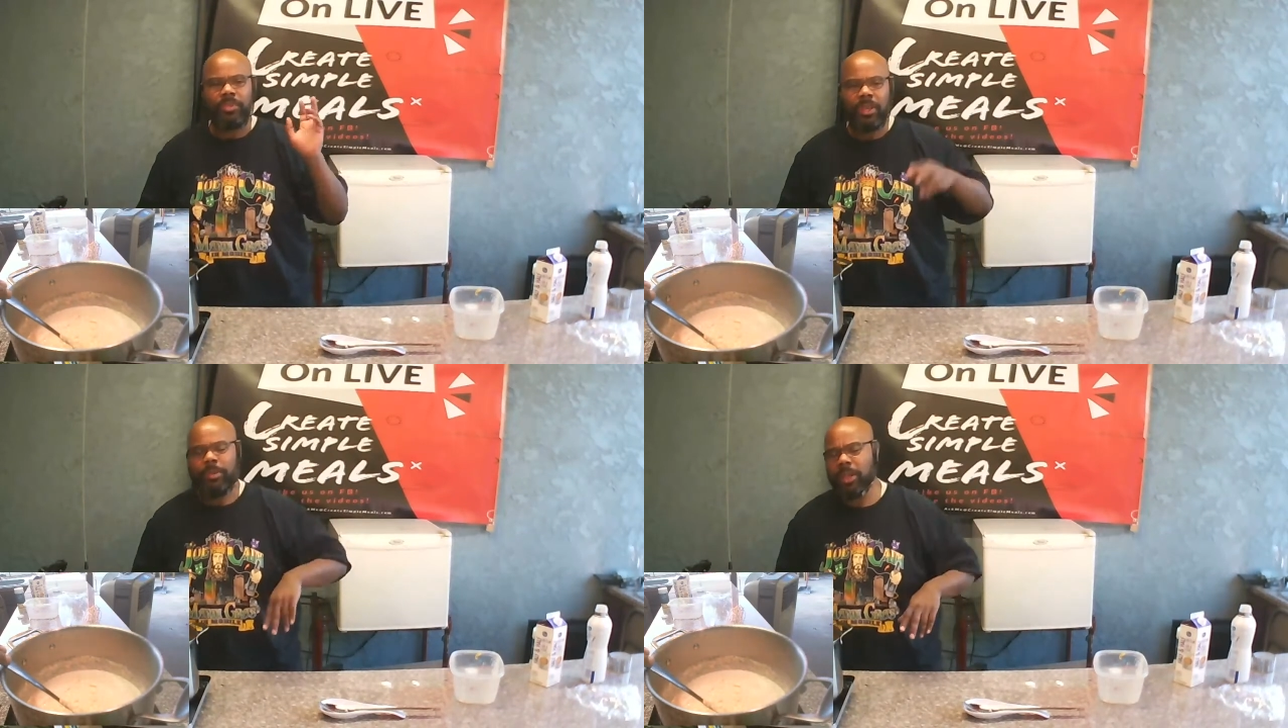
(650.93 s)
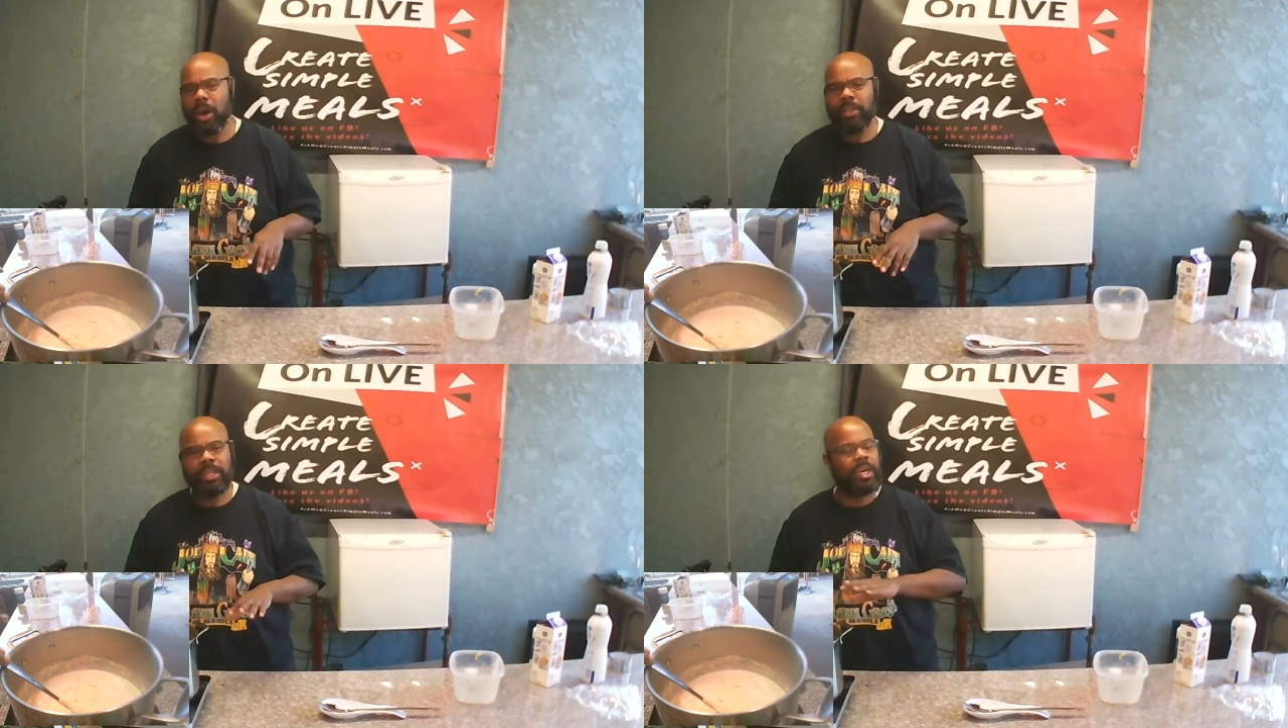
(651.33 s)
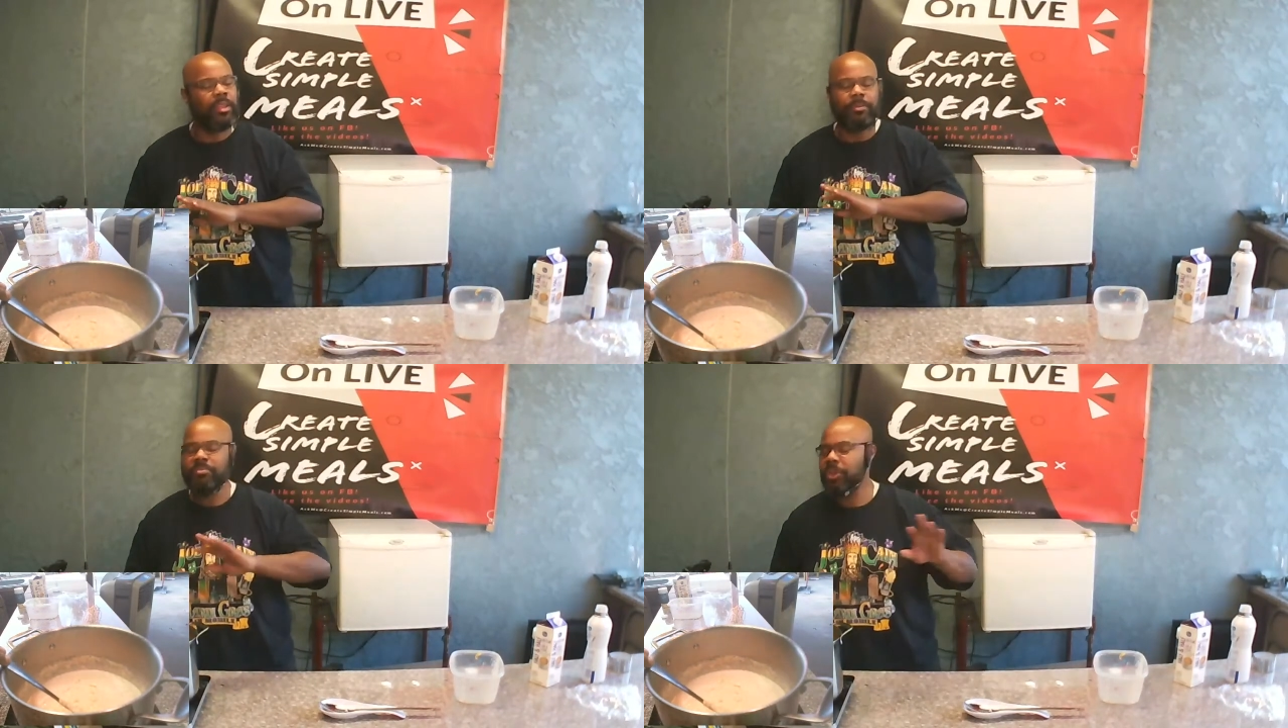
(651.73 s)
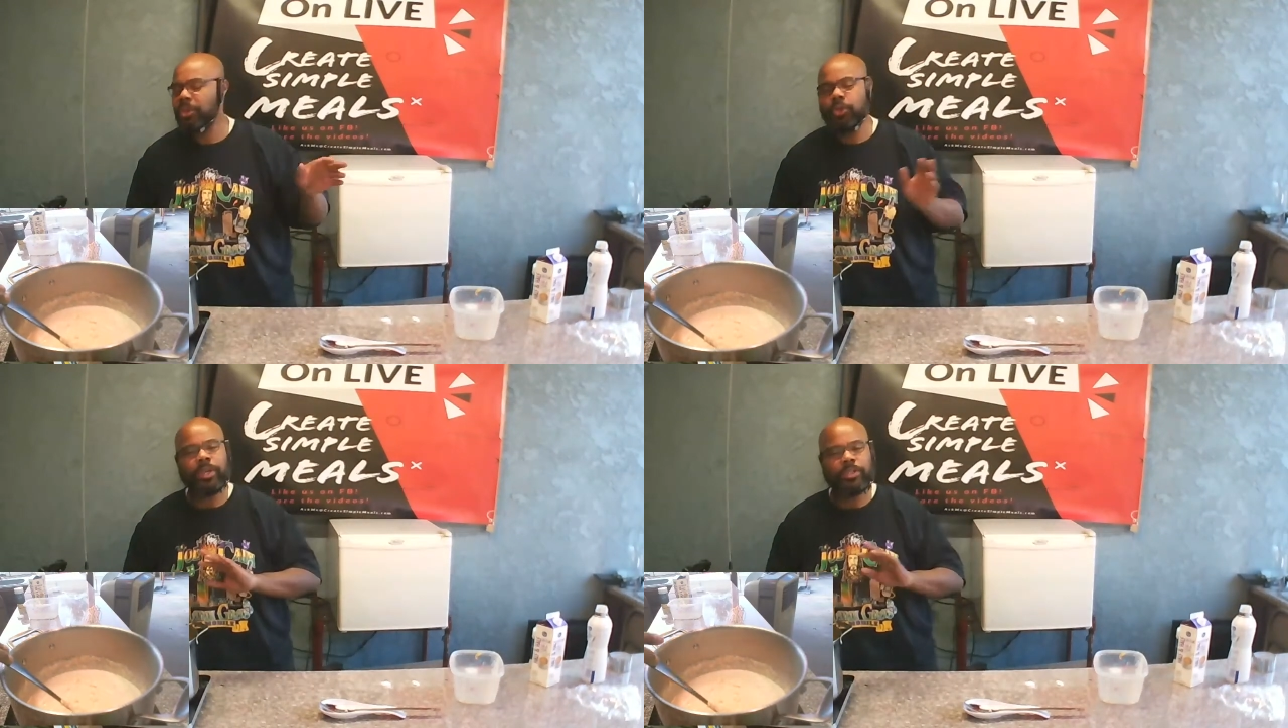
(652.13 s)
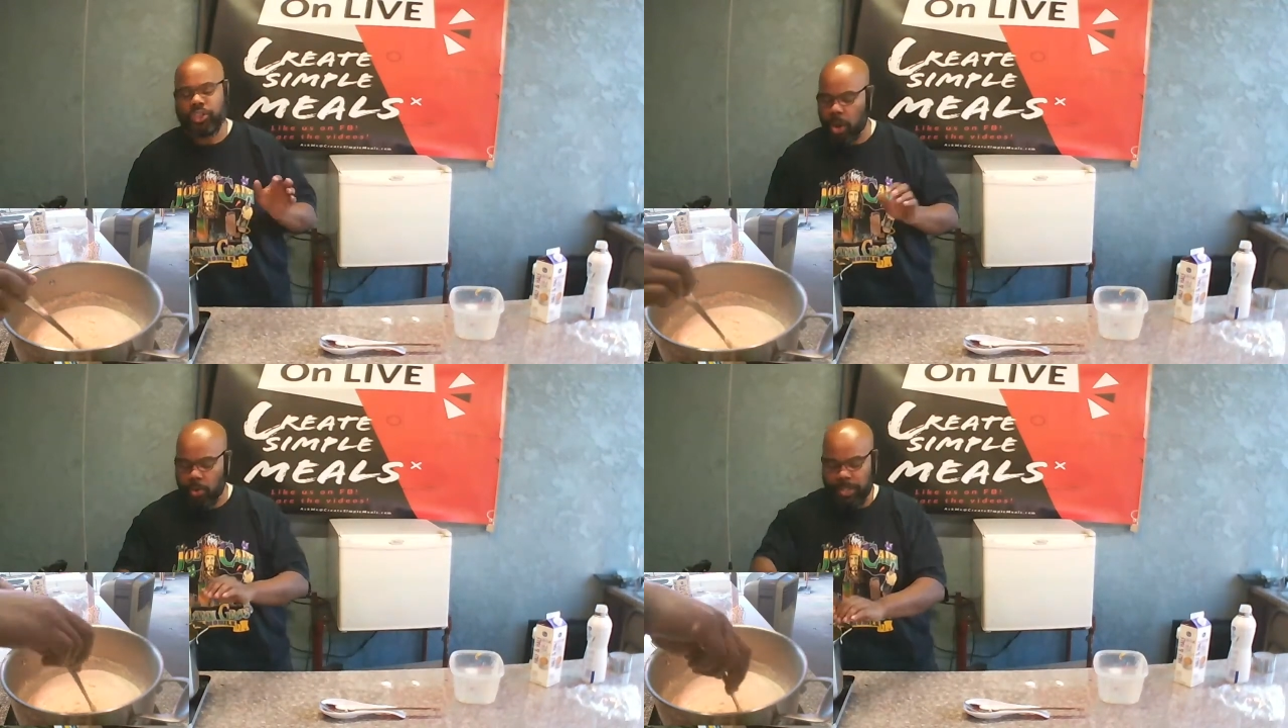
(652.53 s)
You put that all together. You can
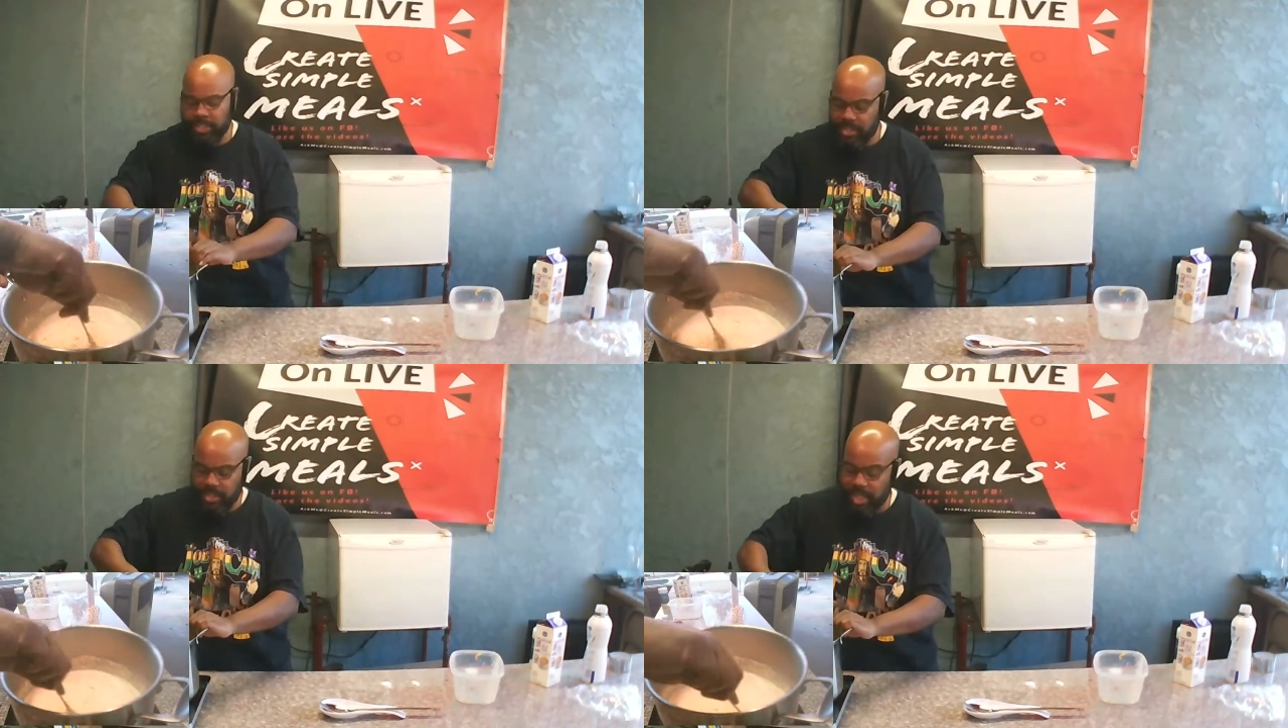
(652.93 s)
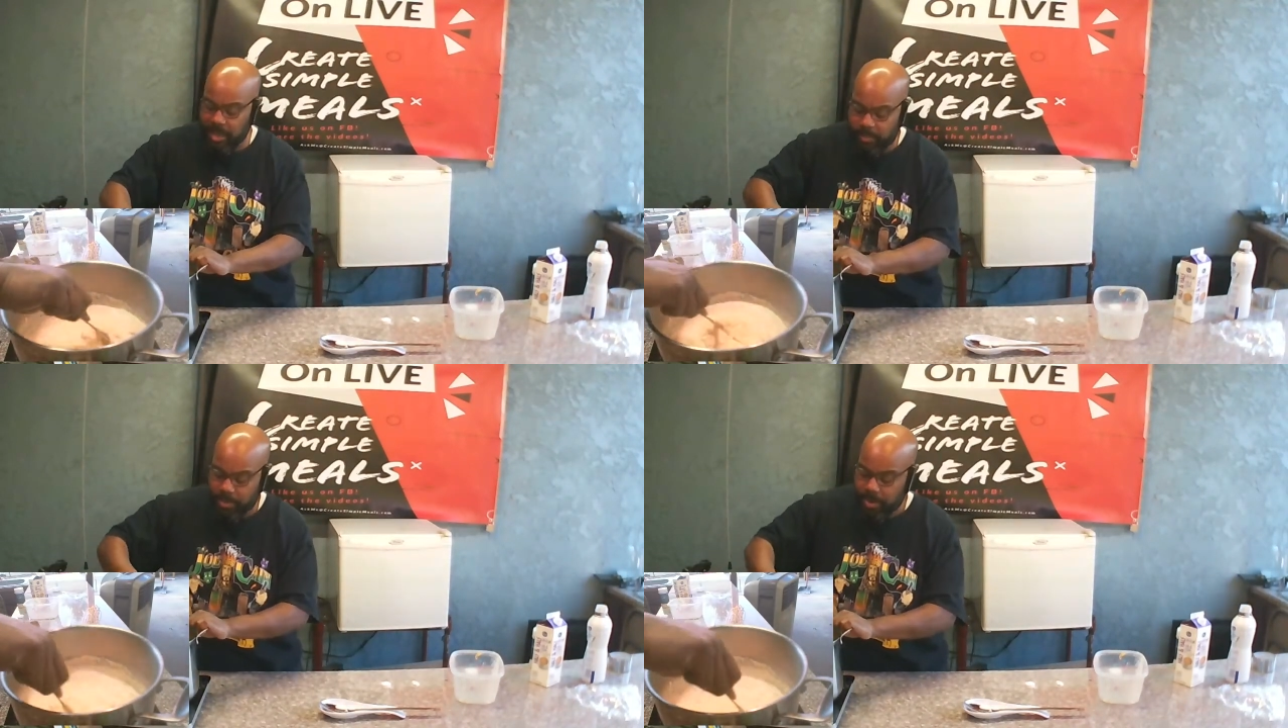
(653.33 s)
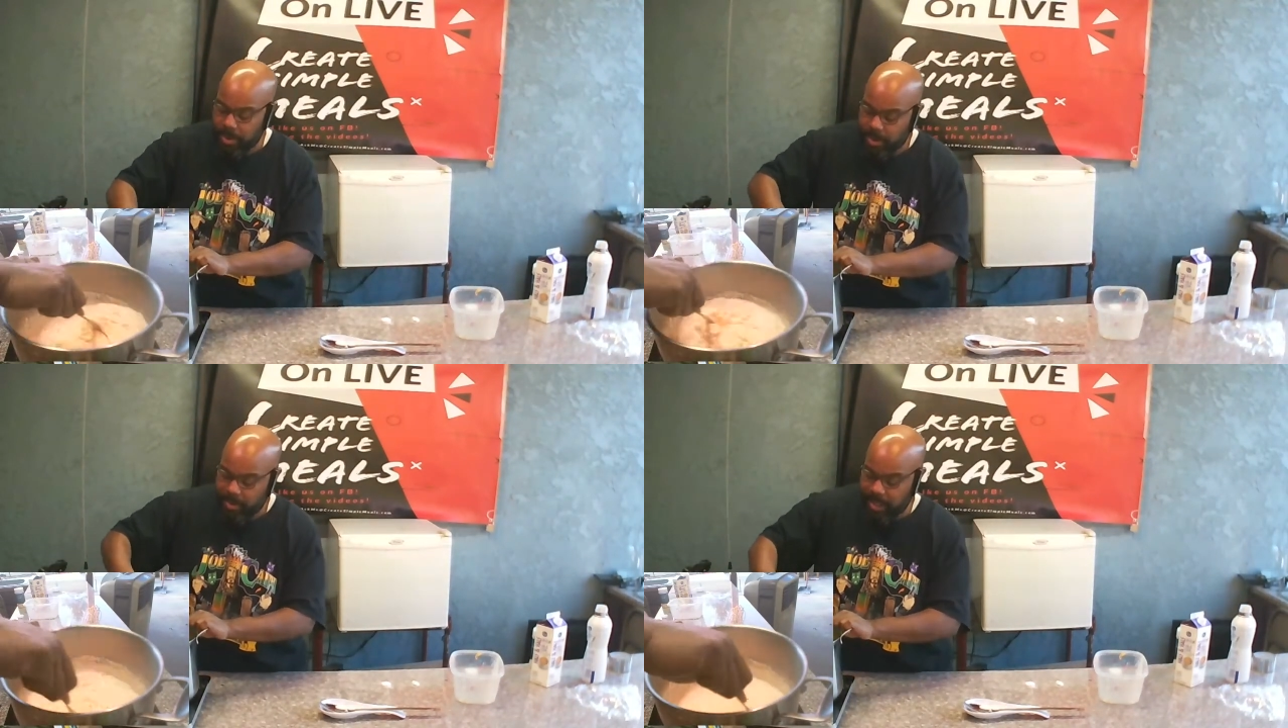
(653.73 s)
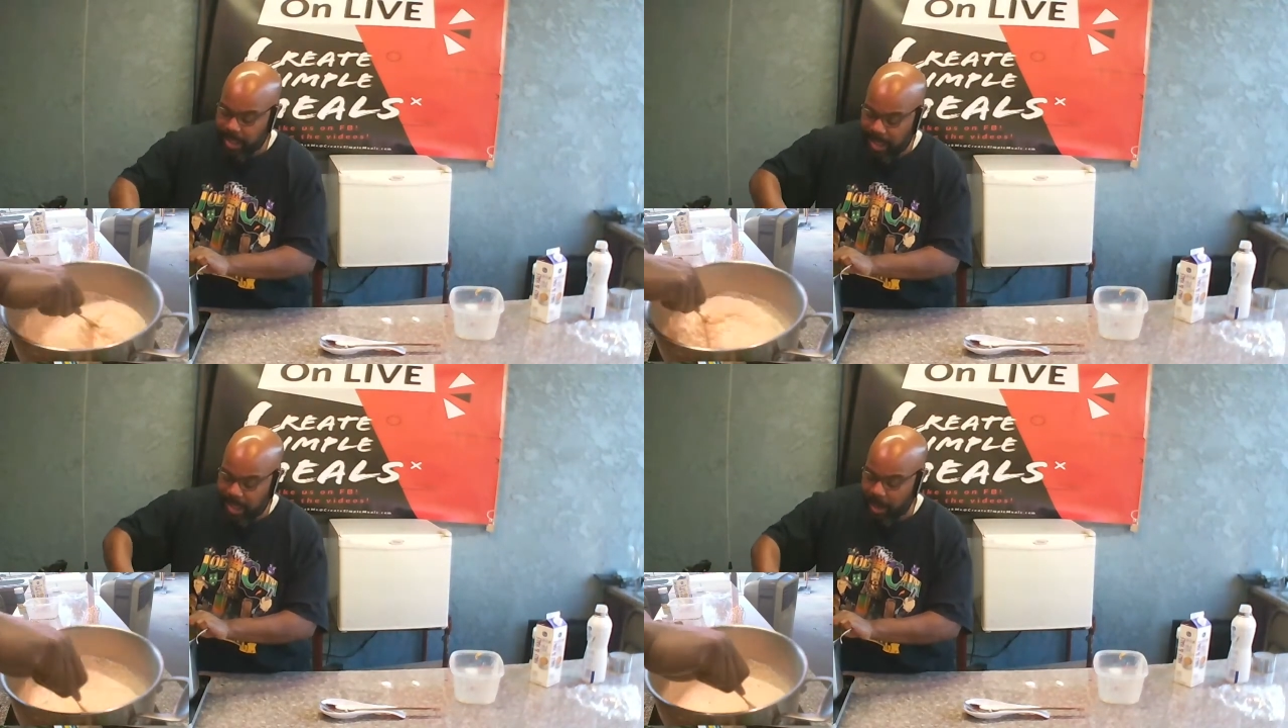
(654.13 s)
totally skip the egg